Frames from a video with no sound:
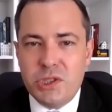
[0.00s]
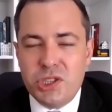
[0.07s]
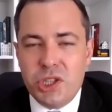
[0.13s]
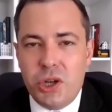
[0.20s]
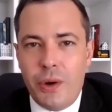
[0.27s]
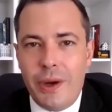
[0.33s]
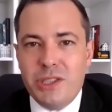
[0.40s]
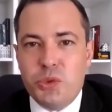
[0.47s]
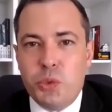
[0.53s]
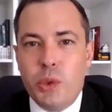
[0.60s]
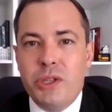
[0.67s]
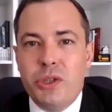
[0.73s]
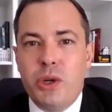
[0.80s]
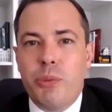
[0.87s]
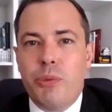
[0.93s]
So, as
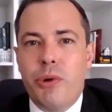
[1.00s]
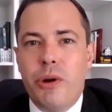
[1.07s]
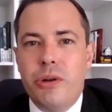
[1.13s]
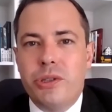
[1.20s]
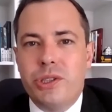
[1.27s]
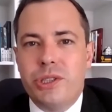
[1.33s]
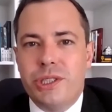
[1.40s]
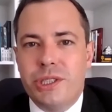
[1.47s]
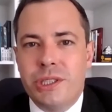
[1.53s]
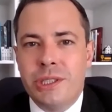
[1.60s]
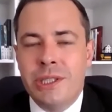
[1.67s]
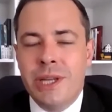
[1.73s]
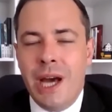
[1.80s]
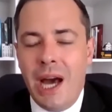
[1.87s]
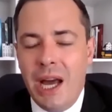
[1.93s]
winter approaches,
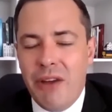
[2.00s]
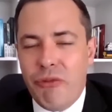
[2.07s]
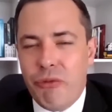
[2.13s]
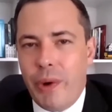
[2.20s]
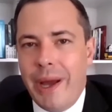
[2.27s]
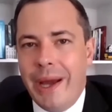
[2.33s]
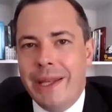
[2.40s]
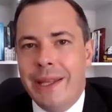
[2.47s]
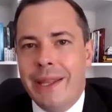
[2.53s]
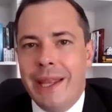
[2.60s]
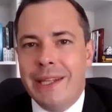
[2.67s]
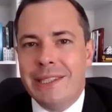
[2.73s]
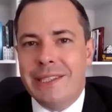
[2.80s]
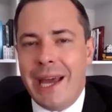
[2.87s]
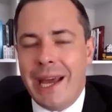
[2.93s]
I've read
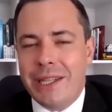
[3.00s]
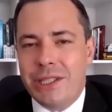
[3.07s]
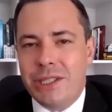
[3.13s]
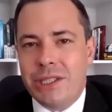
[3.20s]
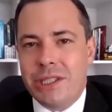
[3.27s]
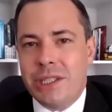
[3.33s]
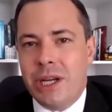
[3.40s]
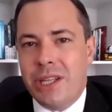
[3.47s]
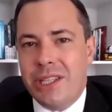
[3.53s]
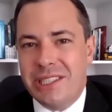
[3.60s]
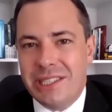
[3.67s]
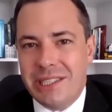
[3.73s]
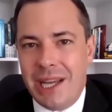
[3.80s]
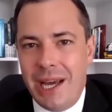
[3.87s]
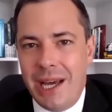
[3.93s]
that it's actually on the
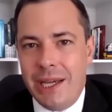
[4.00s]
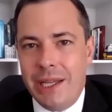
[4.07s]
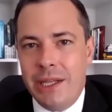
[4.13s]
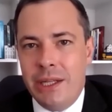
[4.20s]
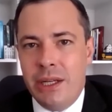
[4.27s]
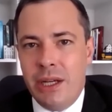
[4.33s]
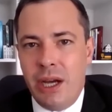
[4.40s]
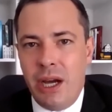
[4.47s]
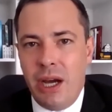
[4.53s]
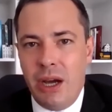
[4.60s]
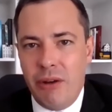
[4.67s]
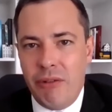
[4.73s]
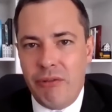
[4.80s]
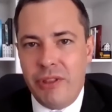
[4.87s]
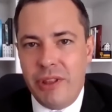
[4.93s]
side
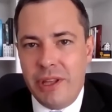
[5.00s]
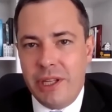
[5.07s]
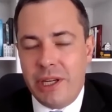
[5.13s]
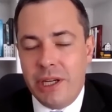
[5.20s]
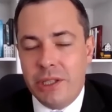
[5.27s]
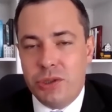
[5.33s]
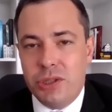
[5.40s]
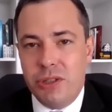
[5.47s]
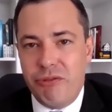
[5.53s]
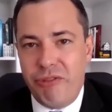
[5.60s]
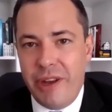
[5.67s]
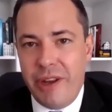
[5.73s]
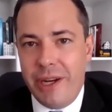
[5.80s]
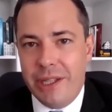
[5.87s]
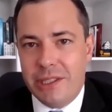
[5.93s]
of the country
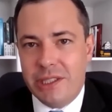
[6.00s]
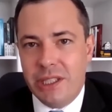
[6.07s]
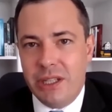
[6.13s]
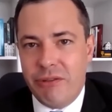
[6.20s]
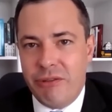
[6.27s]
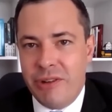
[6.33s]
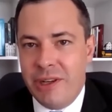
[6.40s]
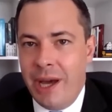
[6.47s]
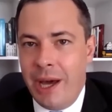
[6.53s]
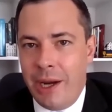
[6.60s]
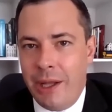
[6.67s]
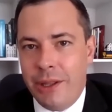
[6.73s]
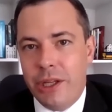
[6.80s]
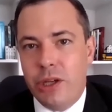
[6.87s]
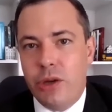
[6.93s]
defending itself, not
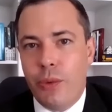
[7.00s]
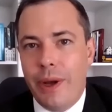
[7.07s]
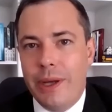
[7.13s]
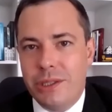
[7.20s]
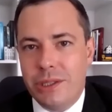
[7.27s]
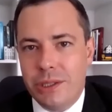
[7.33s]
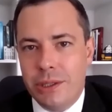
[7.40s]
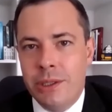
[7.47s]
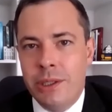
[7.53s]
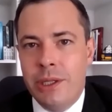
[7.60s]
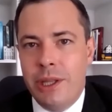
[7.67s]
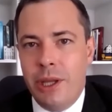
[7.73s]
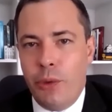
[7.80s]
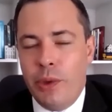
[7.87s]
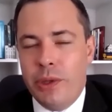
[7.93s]
on the aggressor,
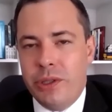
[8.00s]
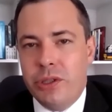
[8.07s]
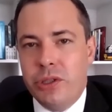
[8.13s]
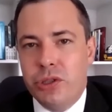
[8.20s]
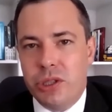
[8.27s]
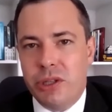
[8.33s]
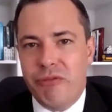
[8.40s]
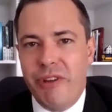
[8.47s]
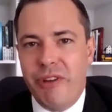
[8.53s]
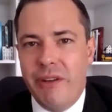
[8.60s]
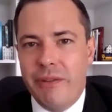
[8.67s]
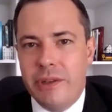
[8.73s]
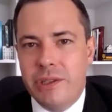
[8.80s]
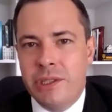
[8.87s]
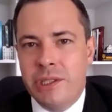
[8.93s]
that winter usually
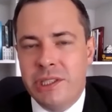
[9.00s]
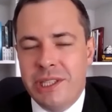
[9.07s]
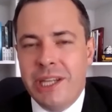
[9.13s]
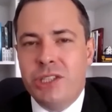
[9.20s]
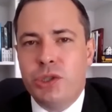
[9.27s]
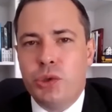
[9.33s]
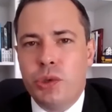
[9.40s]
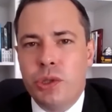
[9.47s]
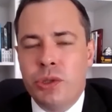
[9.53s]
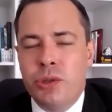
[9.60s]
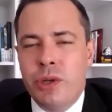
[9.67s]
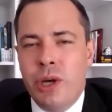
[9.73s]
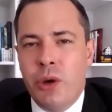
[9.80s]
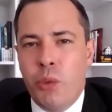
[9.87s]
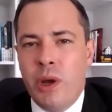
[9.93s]
favors. Is that
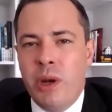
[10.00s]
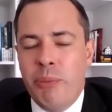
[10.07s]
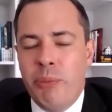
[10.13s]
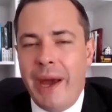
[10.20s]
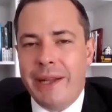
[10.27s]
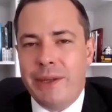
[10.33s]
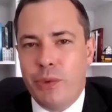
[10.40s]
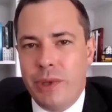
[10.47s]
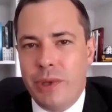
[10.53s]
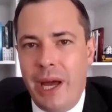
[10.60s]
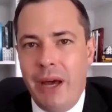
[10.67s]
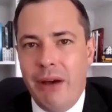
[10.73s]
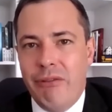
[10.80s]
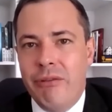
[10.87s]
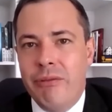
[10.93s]
true? And what impact will it
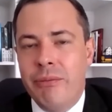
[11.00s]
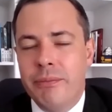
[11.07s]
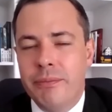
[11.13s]
have?